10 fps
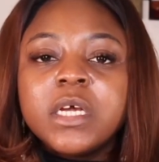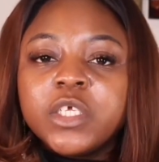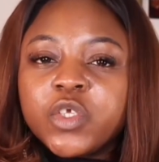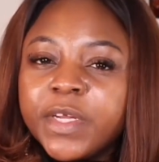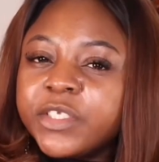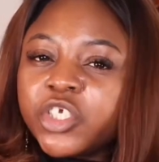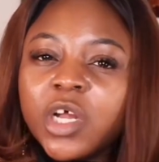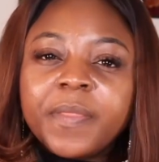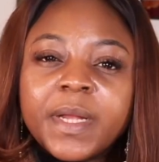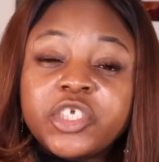to ensure
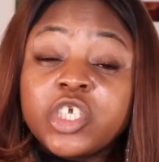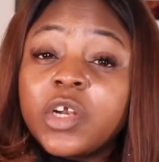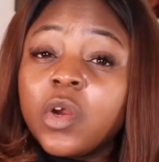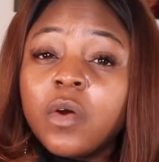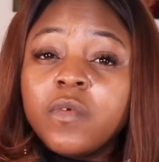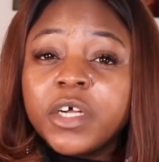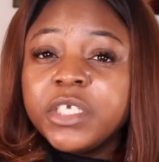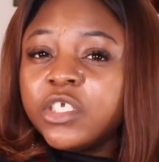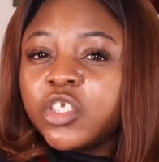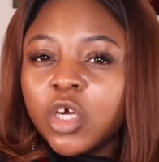that you're not
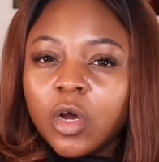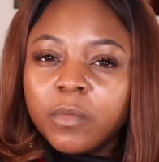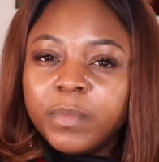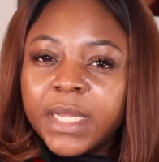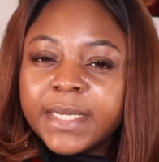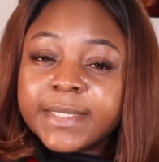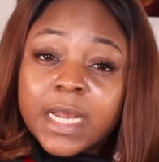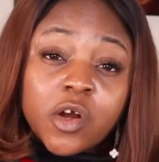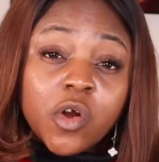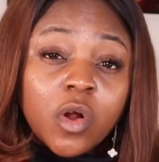running dull blades
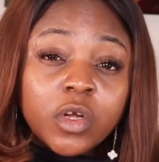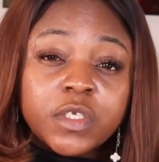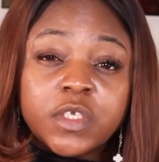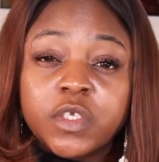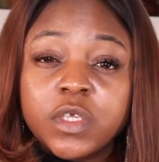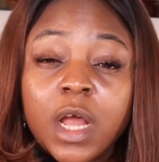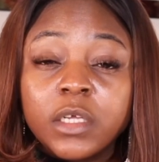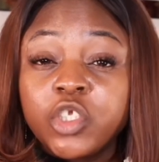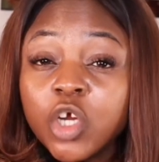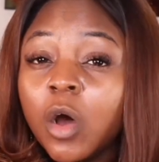across
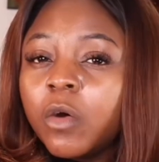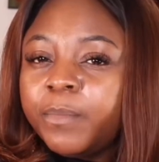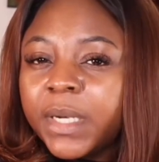your